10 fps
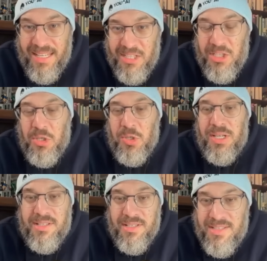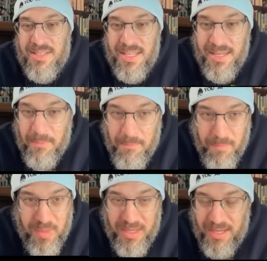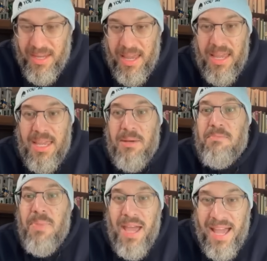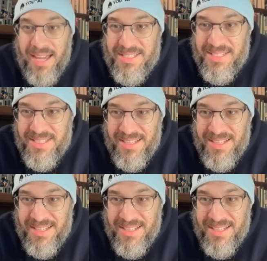increases the impact